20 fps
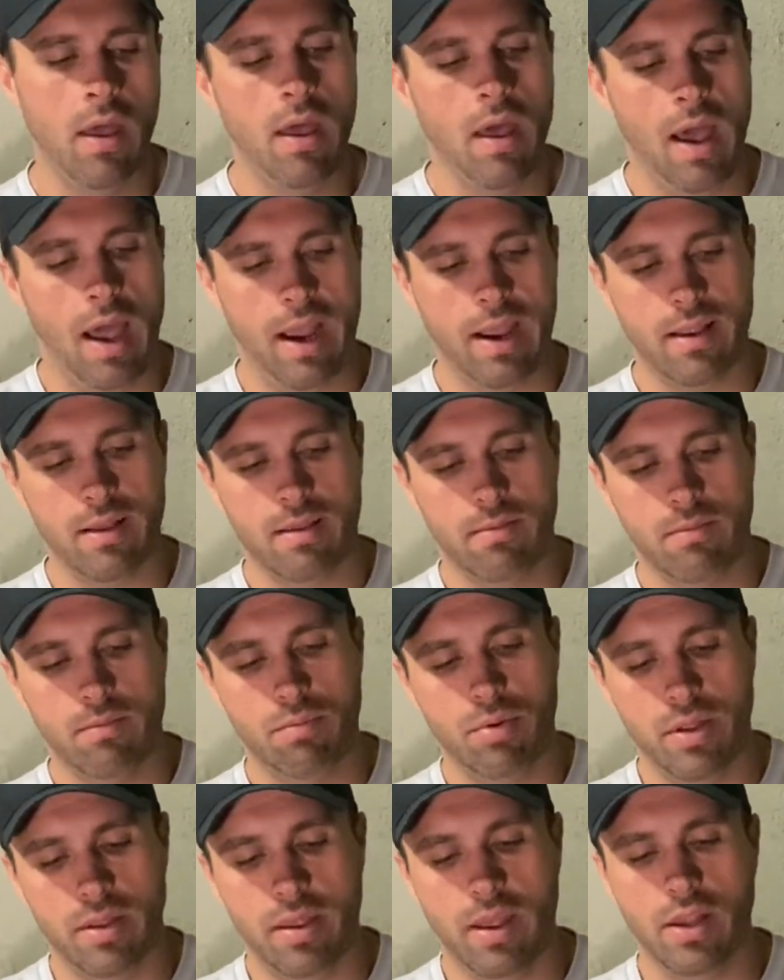I could
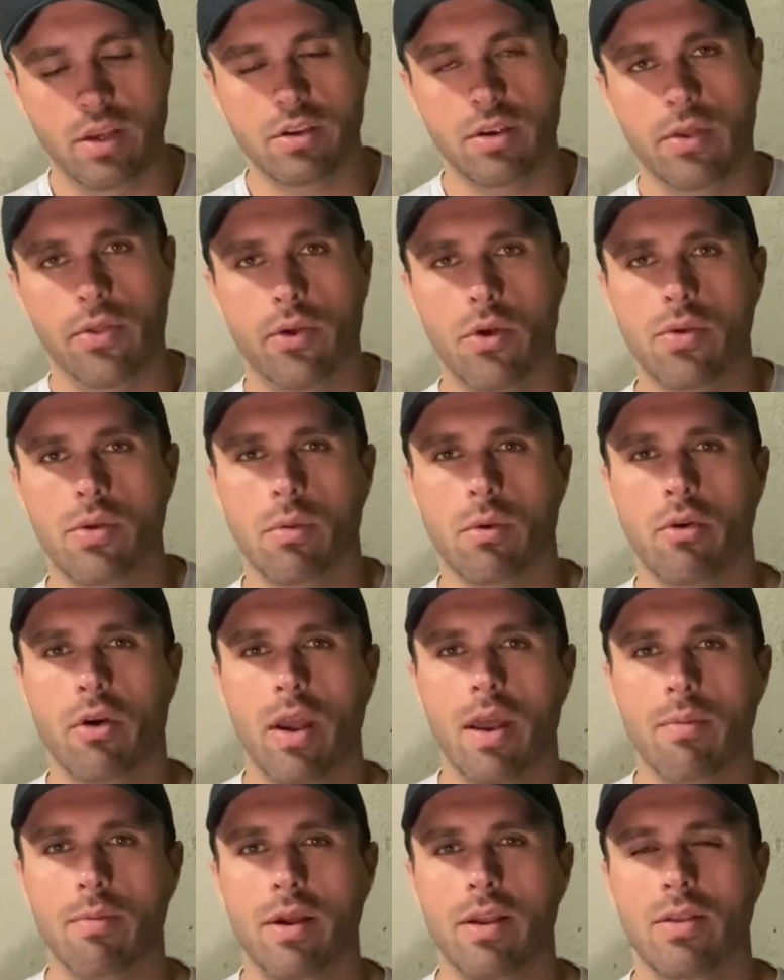potentially throw some
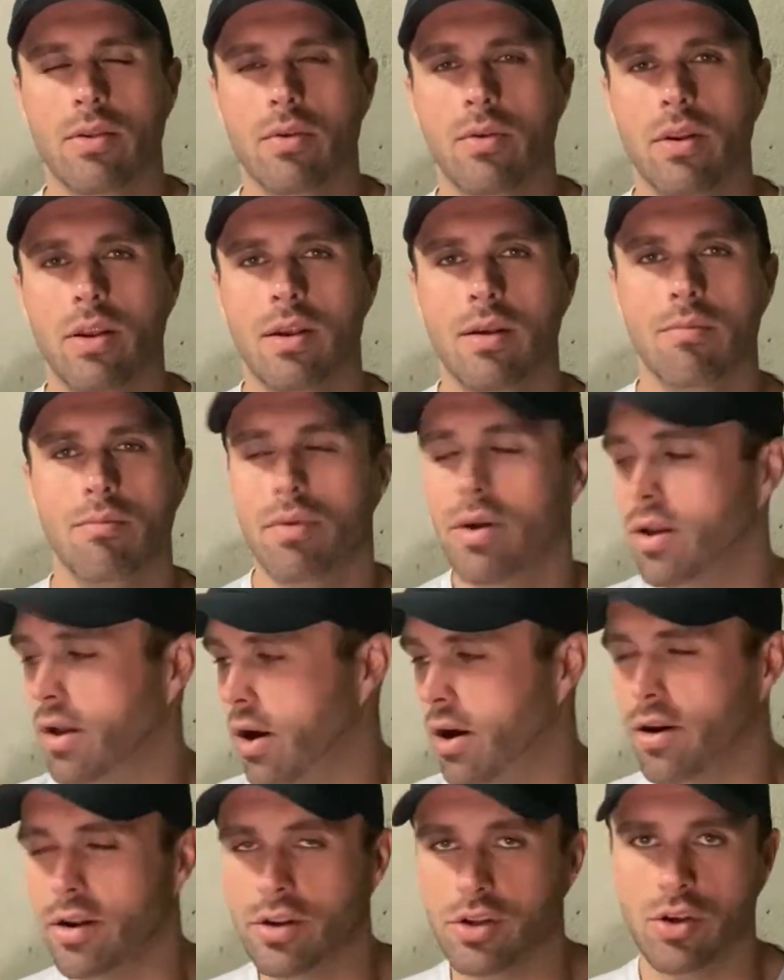crankbaits on it, but I
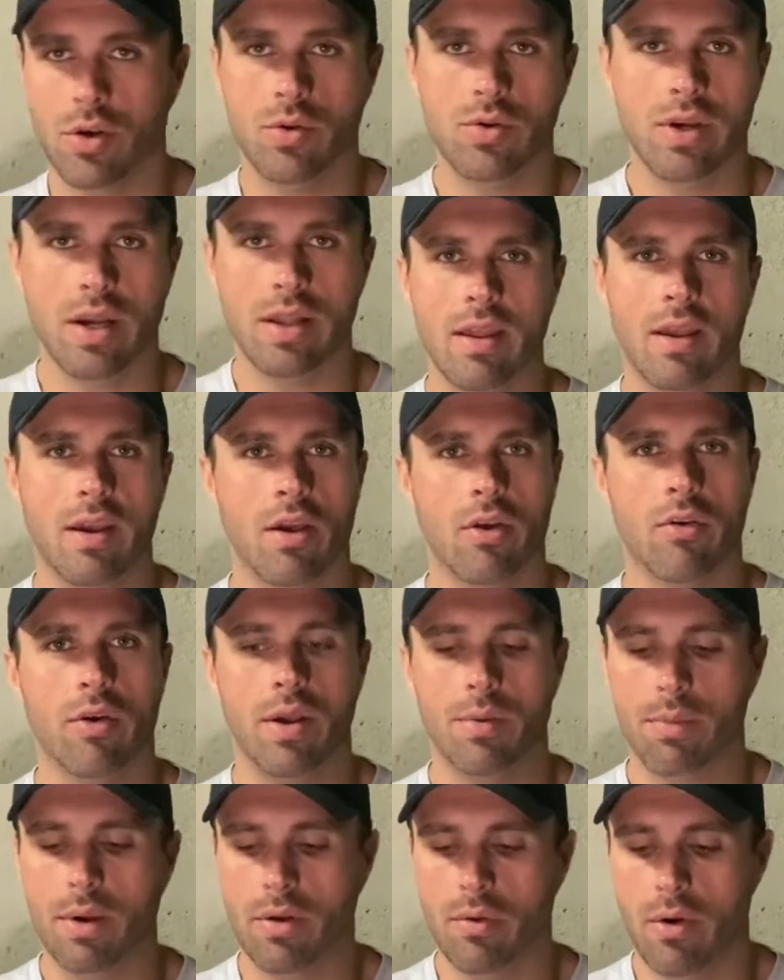already showed you I a
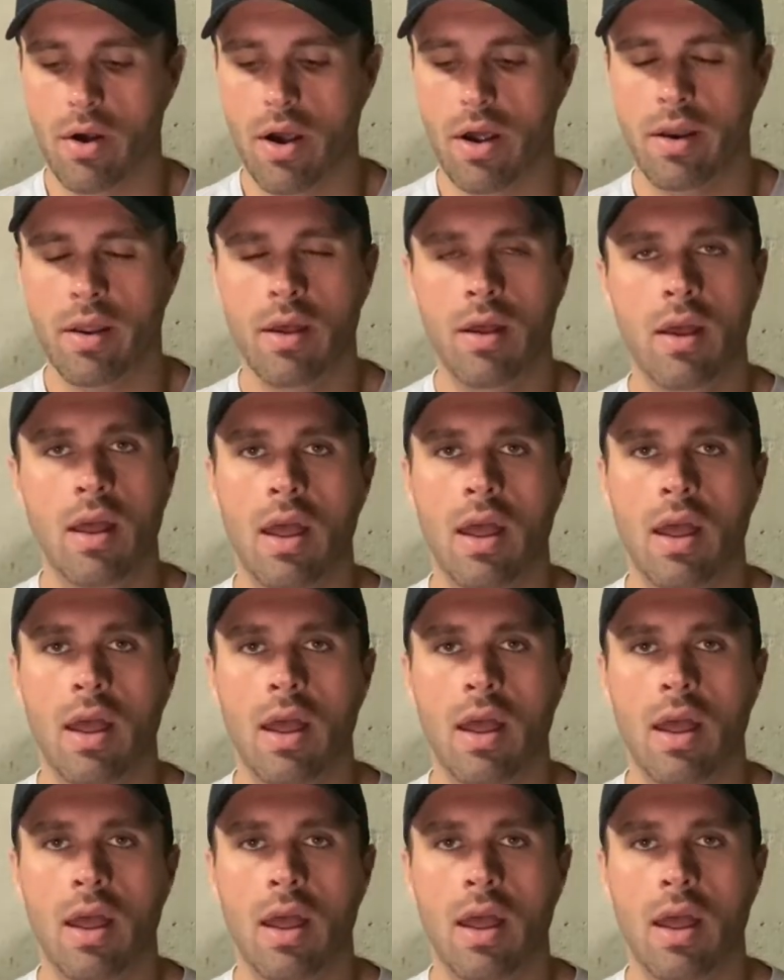crankbait rod.